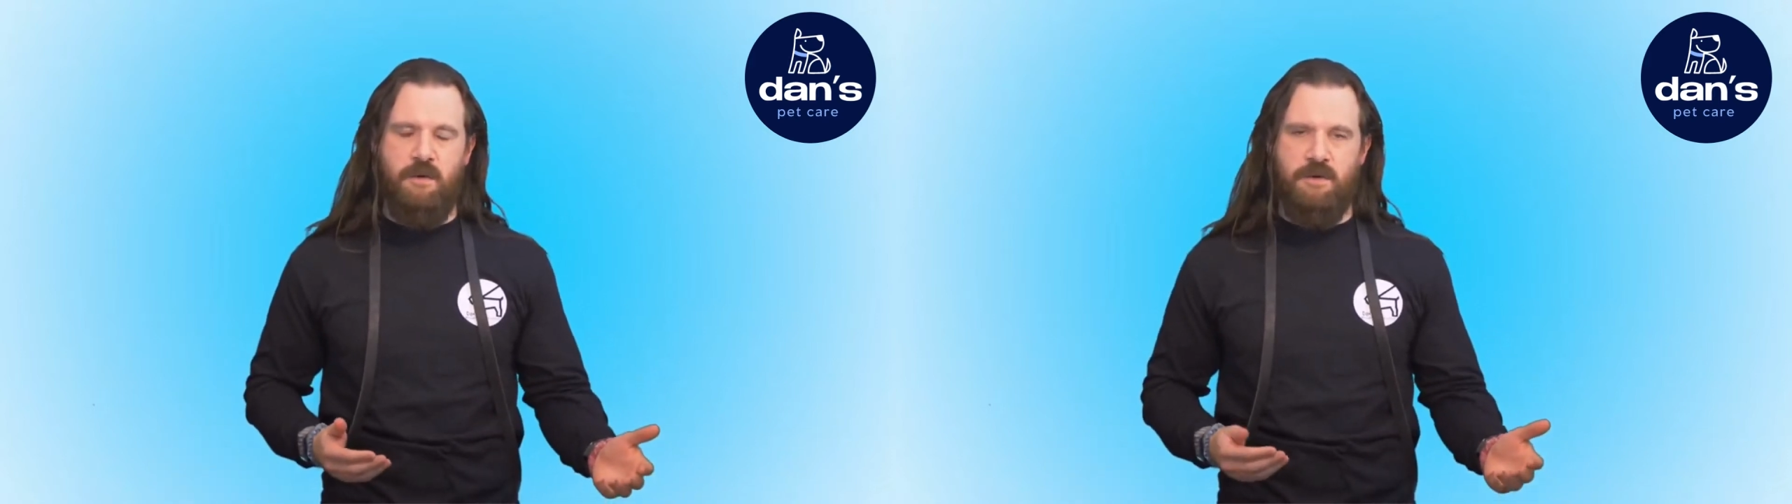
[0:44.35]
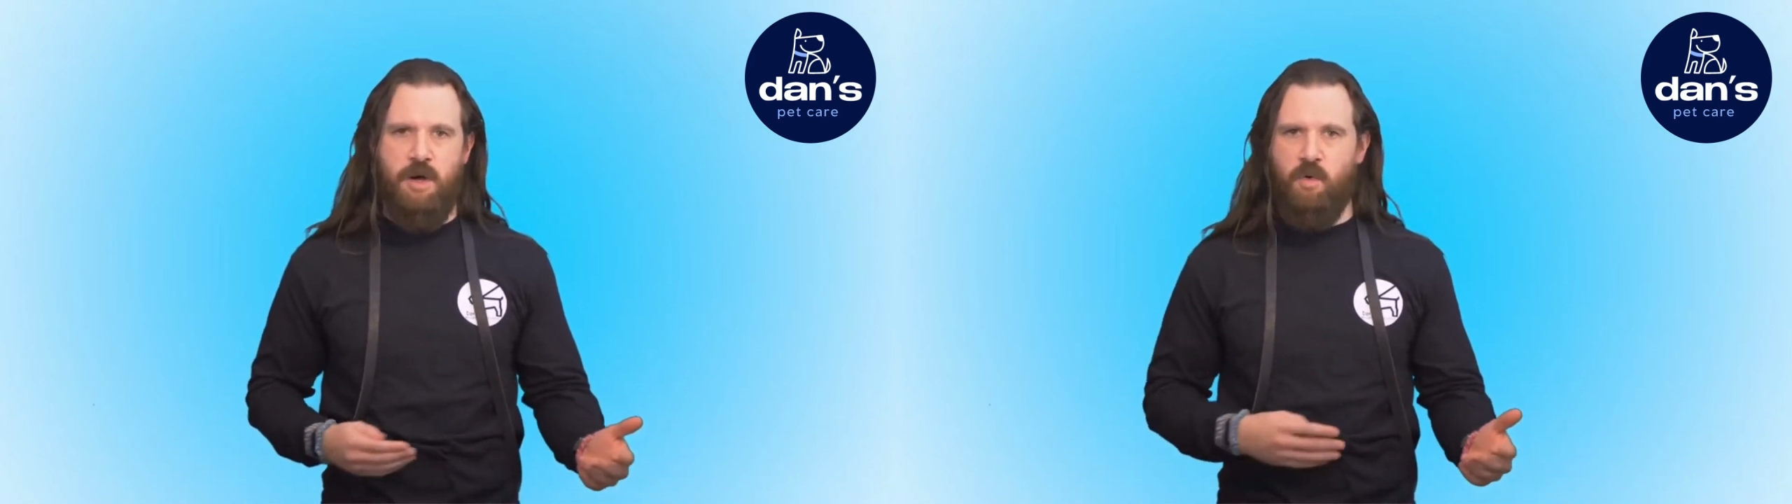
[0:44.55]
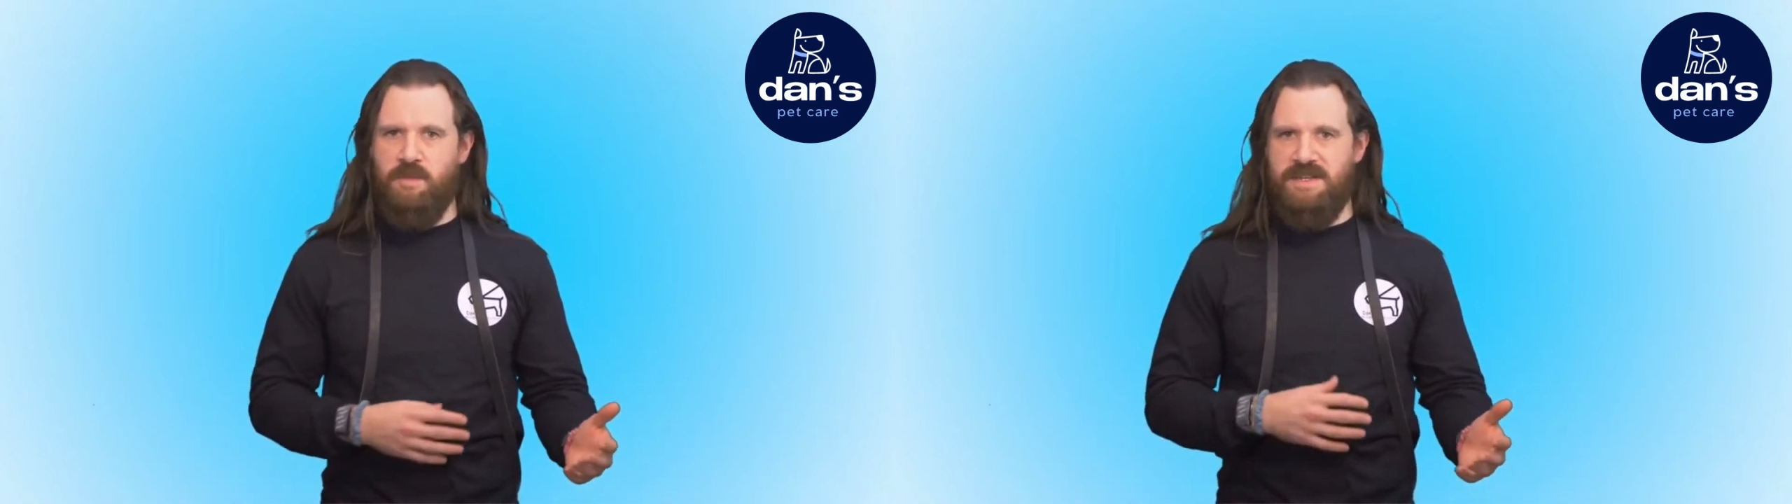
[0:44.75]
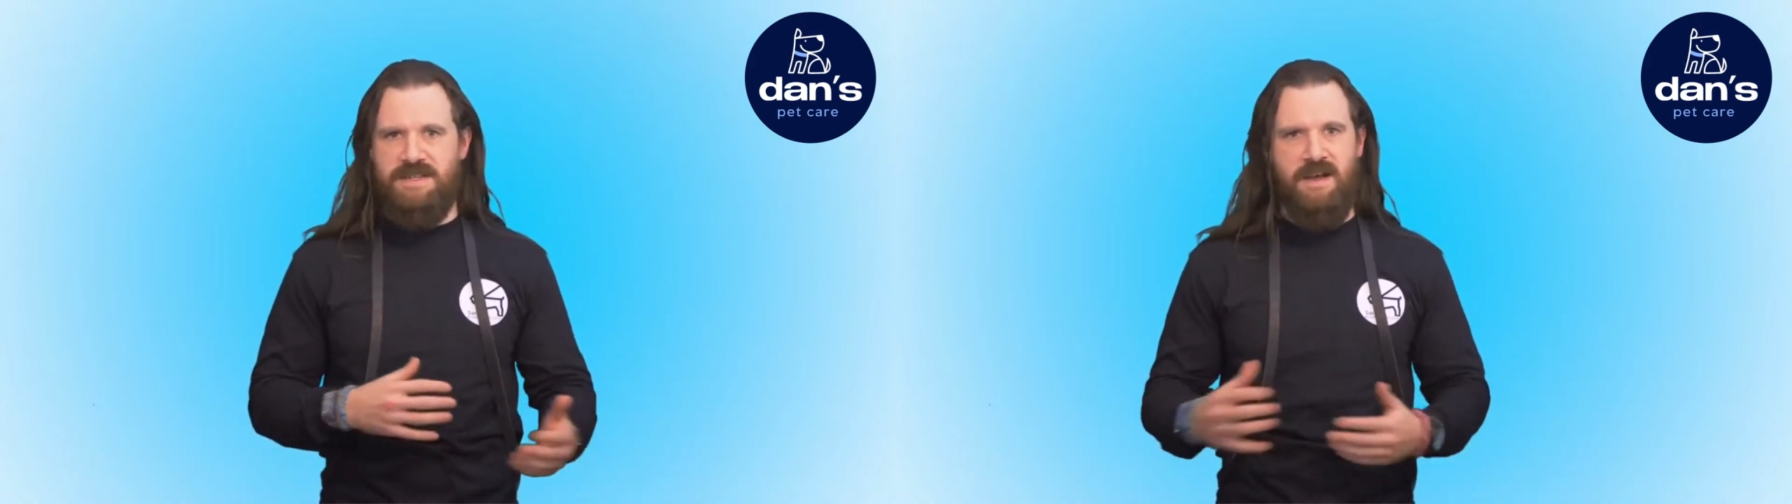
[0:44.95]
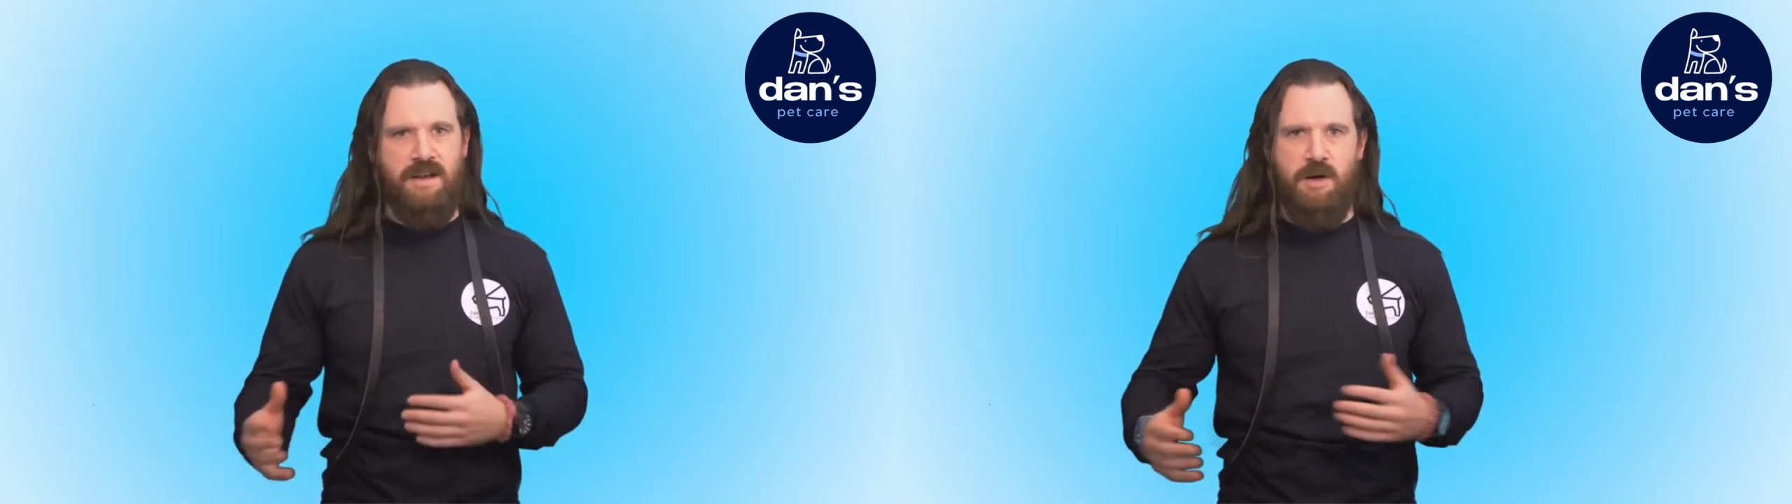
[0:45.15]
your dog will be
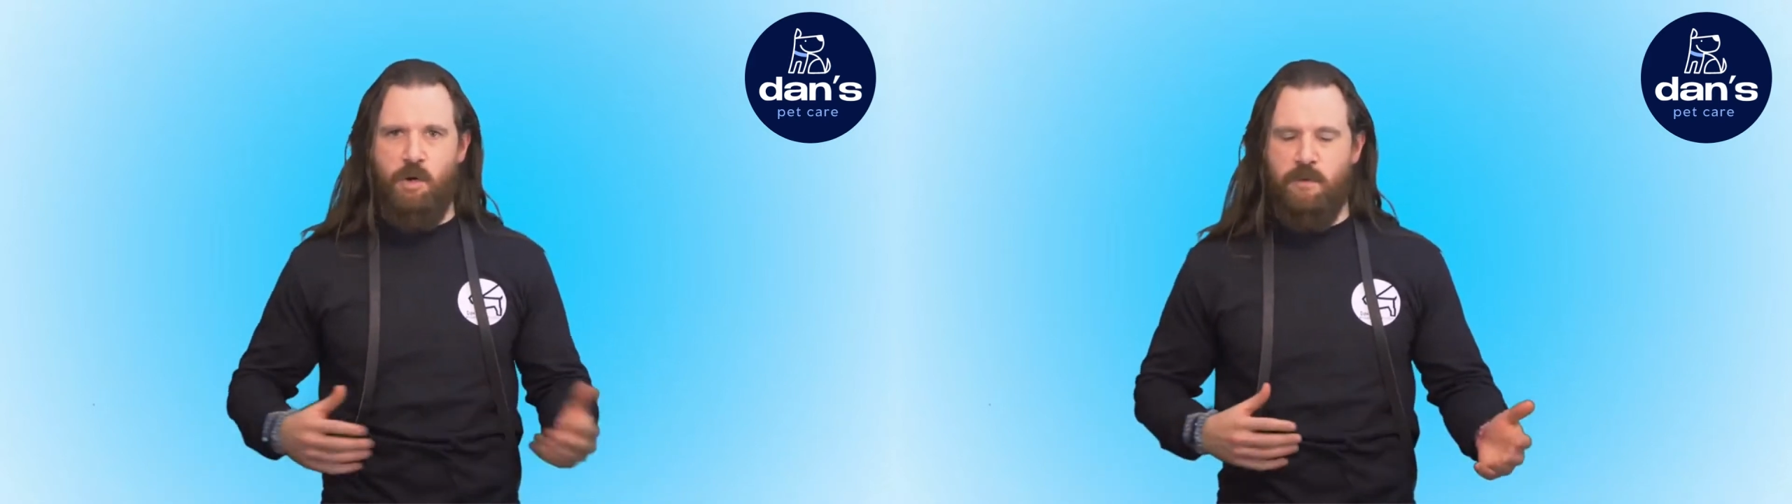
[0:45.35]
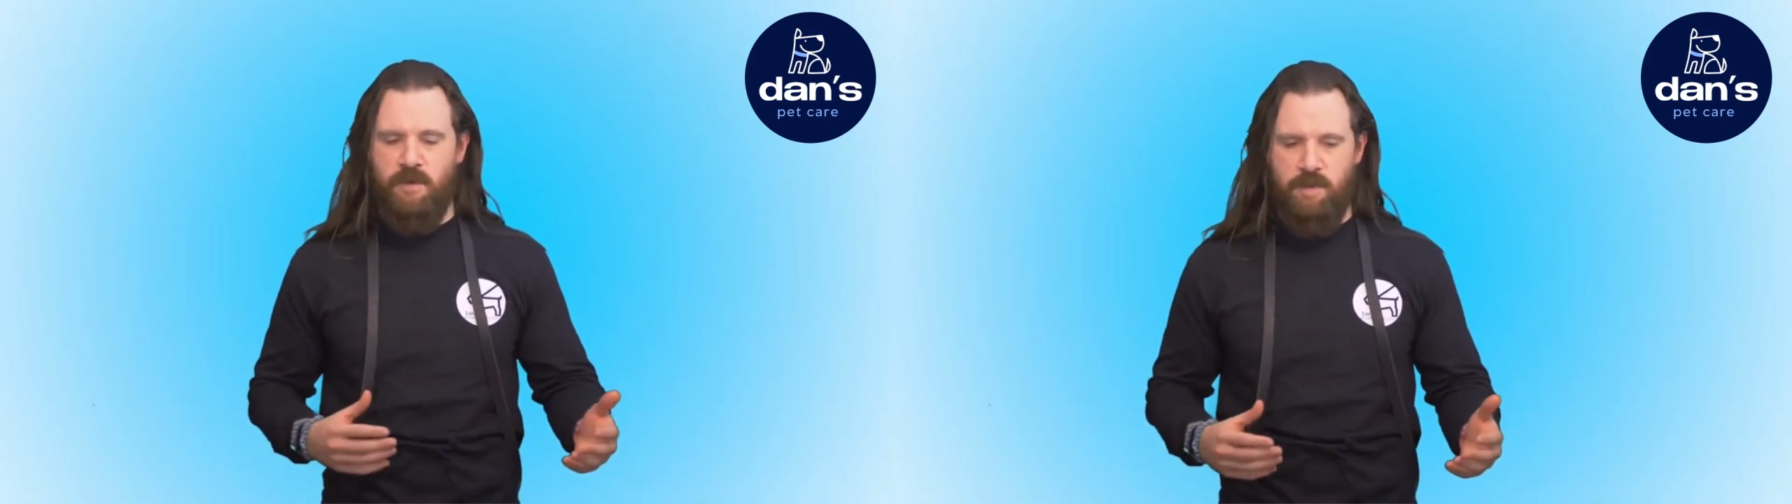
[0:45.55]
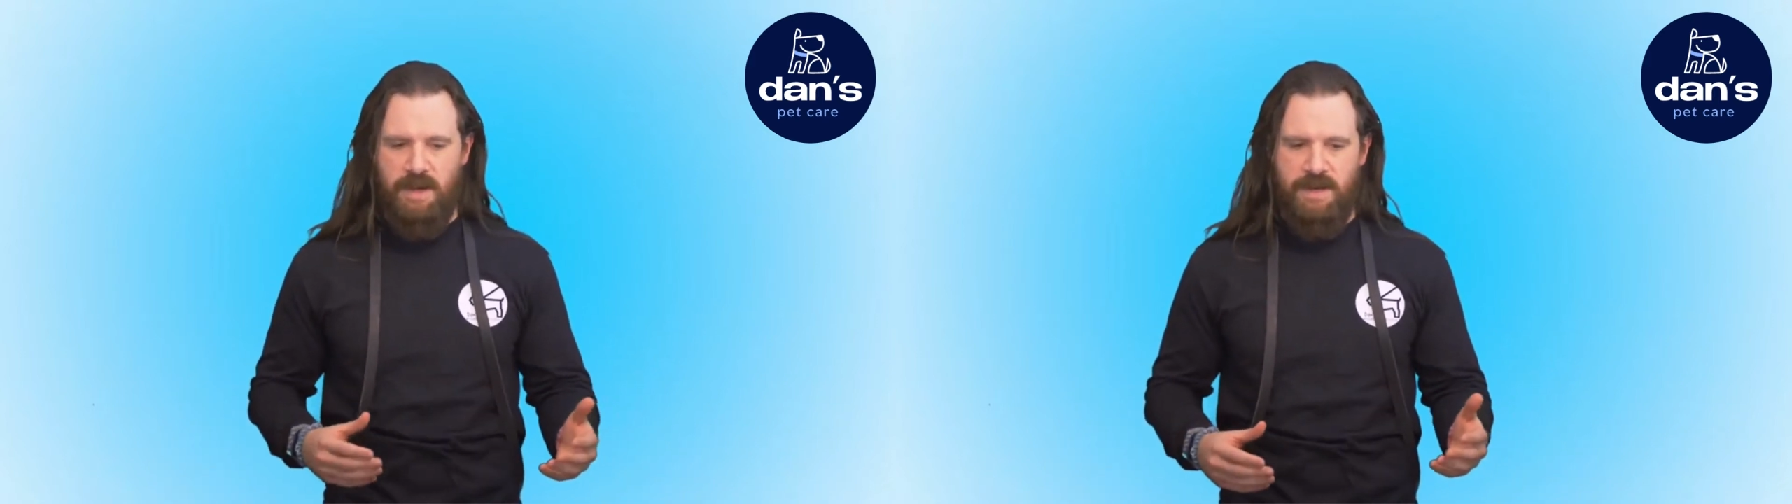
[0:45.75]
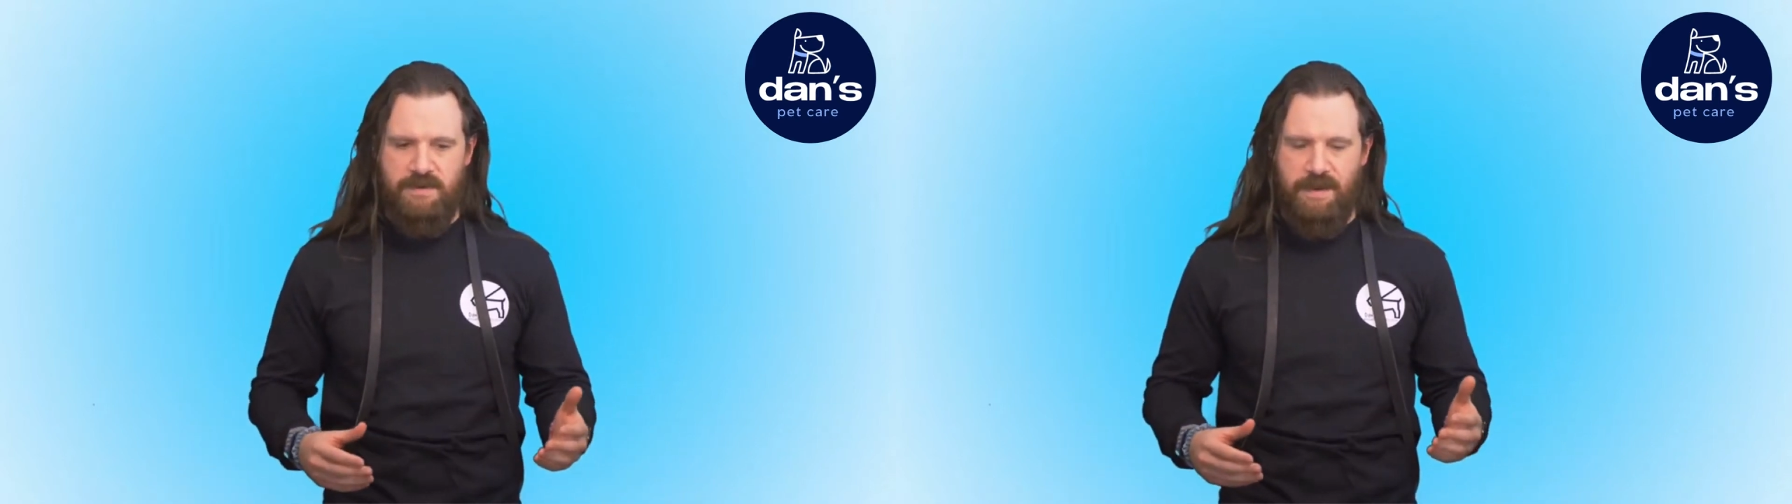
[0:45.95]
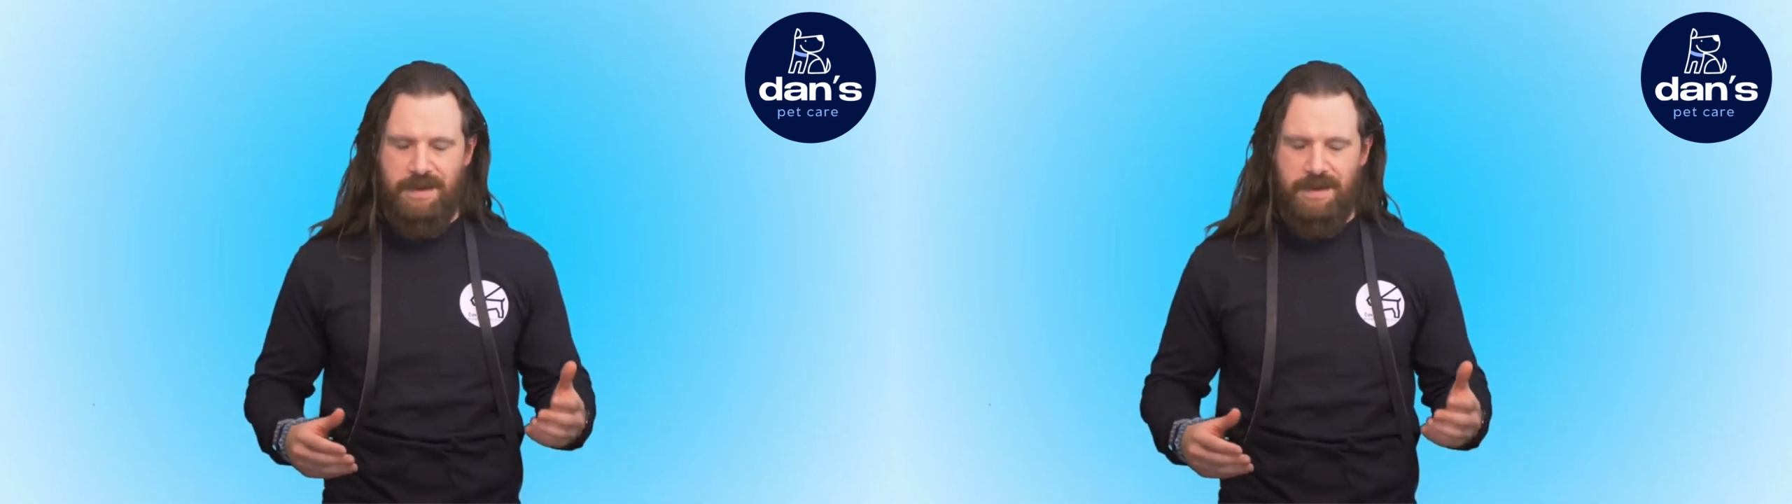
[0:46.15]
sliding all over the place.